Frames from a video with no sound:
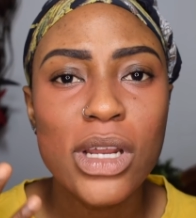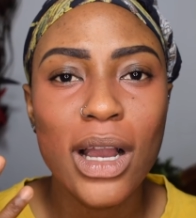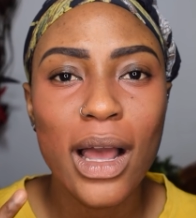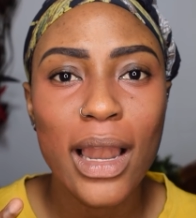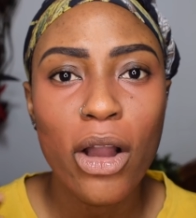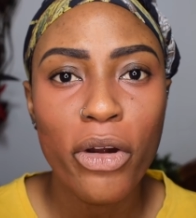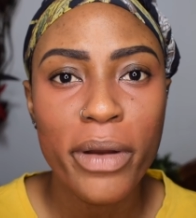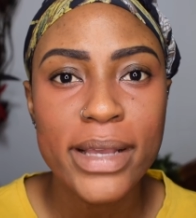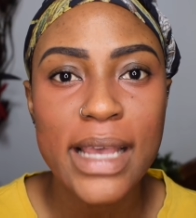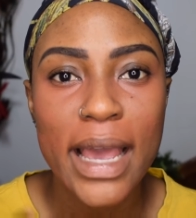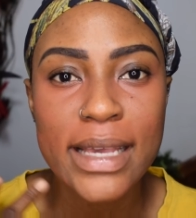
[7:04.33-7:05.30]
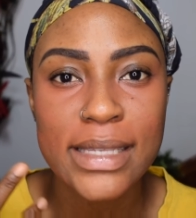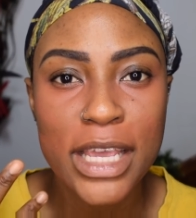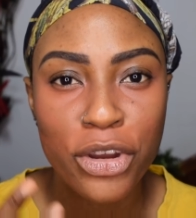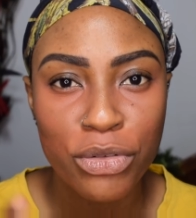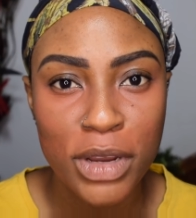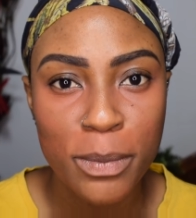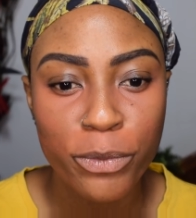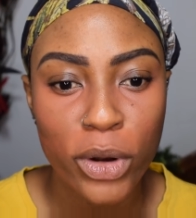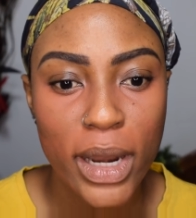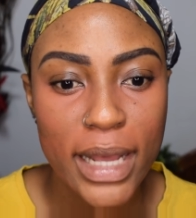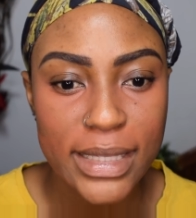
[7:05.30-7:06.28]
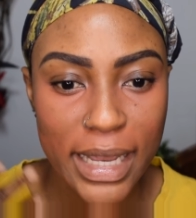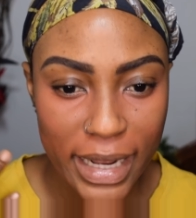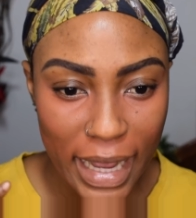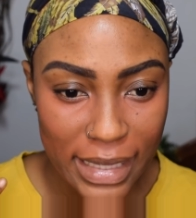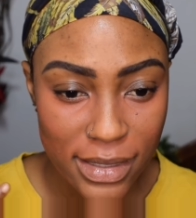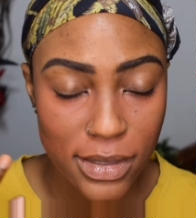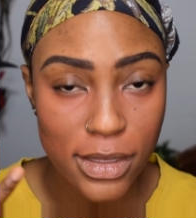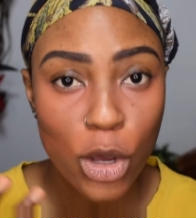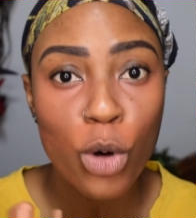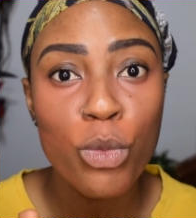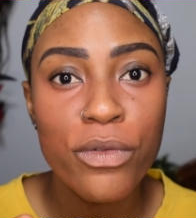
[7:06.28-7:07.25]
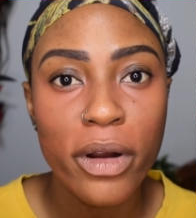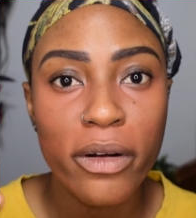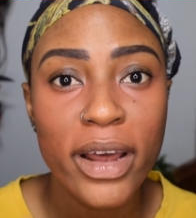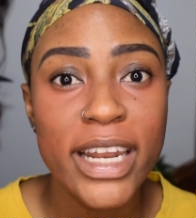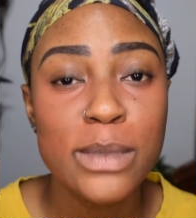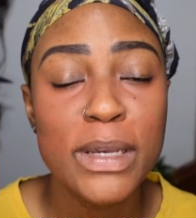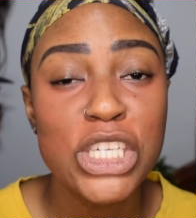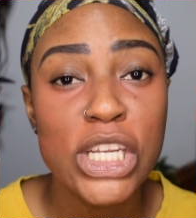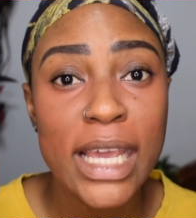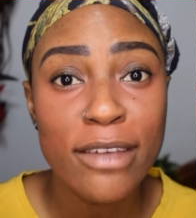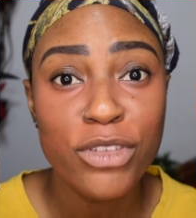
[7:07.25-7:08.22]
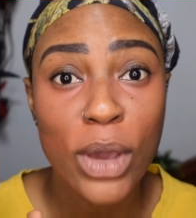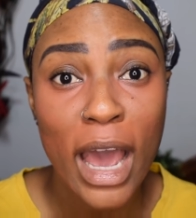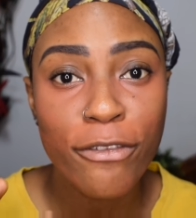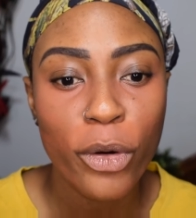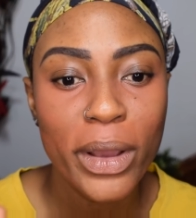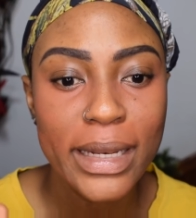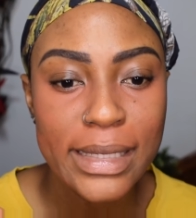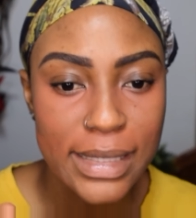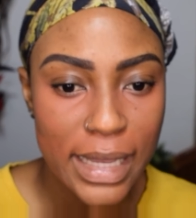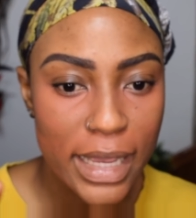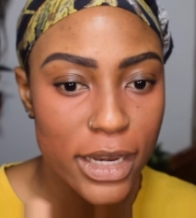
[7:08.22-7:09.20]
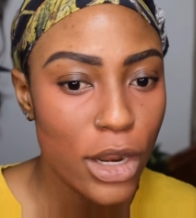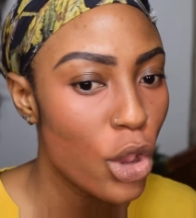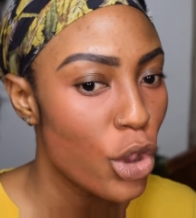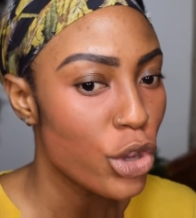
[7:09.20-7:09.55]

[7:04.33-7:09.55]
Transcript: the color corrector is a cream product and it can still move around, especially if you have oily skin.